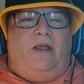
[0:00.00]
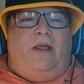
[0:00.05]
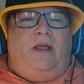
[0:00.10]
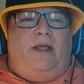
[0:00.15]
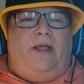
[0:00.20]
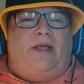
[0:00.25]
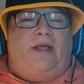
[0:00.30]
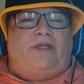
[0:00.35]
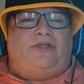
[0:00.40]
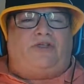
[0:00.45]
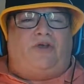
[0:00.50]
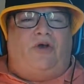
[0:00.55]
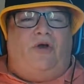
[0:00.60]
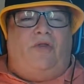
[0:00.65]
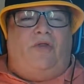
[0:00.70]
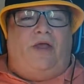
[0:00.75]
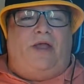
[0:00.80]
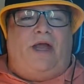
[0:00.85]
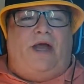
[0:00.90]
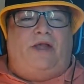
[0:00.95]
And so
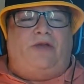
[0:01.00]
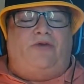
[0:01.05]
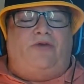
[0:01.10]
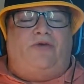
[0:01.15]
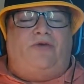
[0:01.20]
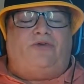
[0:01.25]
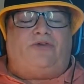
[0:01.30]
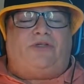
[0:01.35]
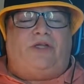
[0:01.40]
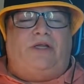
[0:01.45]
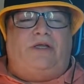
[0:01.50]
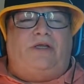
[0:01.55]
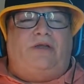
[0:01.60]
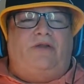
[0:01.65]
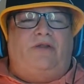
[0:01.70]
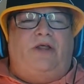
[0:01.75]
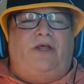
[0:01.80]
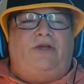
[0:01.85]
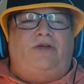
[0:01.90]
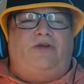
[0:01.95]
they got Drew State.
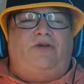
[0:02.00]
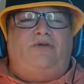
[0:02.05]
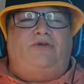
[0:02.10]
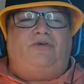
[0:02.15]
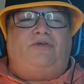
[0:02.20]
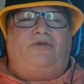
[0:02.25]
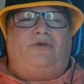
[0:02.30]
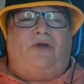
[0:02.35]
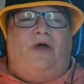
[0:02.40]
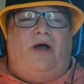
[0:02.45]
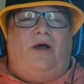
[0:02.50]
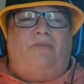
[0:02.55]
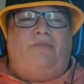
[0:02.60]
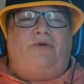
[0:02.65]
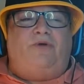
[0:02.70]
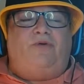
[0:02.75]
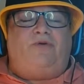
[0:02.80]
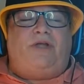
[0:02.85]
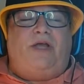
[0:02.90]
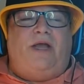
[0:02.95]
They used
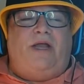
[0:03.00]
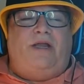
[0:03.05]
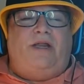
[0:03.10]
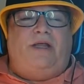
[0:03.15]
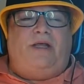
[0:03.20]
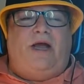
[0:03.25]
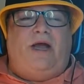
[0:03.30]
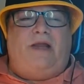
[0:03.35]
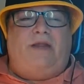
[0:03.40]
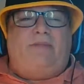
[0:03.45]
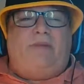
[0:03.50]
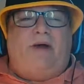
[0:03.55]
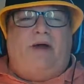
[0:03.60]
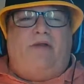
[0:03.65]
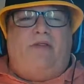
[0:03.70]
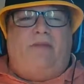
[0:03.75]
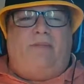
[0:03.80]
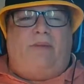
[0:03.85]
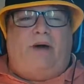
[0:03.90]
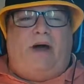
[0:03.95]
Drew Tate and got him out
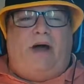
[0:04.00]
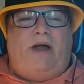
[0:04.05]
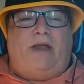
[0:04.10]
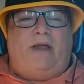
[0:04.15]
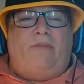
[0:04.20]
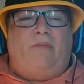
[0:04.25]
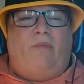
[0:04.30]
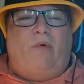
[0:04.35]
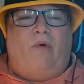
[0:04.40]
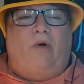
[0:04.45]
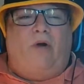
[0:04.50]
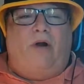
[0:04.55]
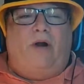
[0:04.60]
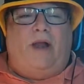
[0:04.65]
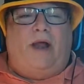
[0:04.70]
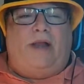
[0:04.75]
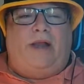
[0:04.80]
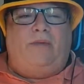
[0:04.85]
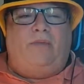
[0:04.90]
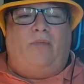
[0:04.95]
of the pocket more,
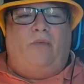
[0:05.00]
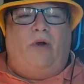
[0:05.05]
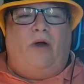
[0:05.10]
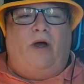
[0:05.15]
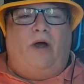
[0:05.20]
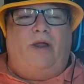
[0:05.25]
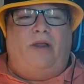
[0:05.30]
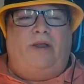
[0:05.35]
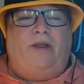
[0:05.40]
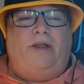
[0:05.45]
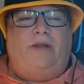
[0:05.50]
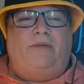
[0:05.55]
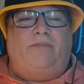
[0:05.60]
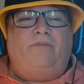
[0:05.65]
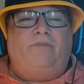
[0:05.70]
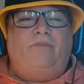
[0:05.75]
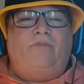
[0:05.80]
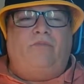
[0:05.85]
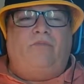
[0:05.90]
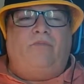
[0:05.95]
had him run
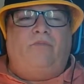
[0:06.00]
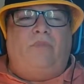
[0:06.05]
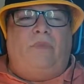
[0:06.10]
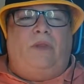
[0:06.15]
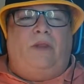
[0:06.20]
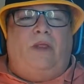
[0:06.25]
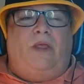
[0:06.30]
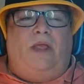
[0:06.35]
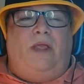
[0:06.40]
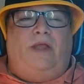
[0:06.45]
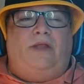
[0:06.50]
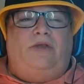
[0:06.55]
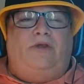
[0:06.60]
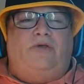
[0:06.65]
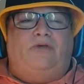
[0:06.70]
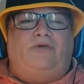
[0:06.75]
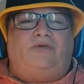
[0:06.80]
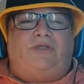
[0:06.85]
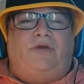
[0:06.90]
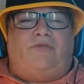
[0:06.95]
and
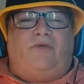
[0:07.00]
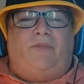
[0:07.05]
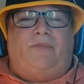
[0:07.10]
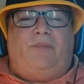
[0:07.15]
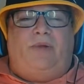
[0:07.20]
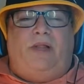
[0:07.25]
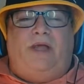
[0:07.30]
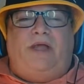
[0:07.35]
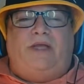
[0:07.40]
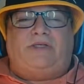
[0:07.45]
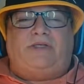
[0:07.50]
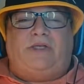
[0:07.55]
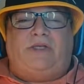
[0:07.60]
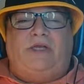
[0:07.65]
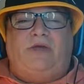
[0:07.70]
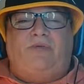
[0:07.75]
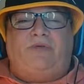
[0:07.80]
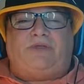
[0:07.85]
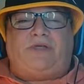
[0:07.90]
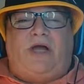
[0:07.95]
use different plays. And
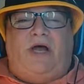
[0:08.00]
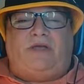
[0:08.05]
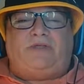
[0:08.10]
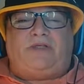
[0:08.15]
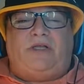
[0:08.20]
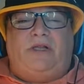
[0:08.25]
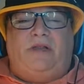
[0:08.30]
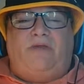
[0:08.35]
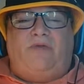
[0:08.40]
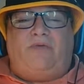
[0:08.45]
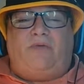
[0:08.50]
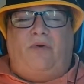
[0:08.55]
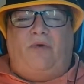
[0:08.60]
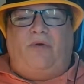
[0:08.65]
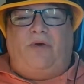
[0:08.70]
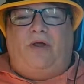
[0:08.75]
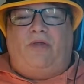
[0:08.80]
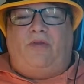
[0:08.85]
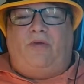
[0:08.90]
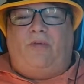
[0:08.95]
he was constantly
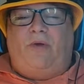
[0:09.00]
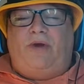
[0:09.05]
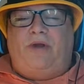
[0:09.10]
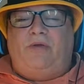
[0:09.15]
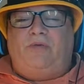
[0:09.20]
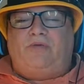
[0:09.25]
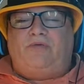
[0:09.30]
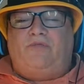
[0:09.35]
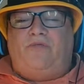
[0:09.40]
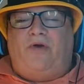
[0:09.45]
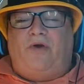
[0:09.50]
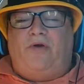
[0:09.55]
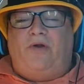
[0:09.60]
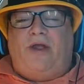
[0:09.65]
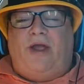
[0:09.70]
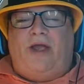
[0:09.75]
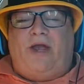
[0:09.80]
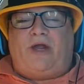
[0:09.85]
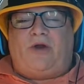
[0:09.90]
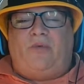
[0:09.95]
throwing on the run. He was a very
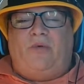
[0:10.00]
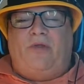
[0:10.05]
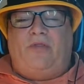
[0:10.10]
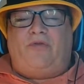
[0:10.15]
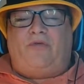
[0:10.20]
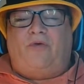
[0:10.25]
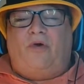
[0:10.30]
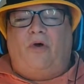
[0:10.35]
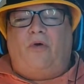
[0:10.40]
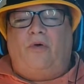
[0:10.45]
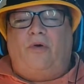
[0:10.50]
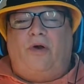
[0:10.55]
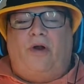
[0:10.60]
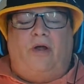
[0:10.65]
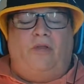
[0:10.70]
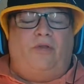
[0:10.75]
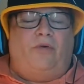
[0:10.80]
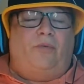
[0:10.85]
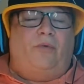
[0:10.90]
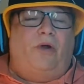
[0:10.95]
accurate thrower
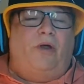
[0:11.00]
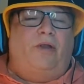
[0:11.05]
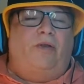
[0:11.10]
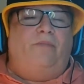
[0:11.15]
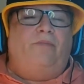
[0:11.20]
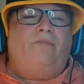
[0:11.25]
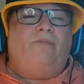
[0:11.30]
on the run.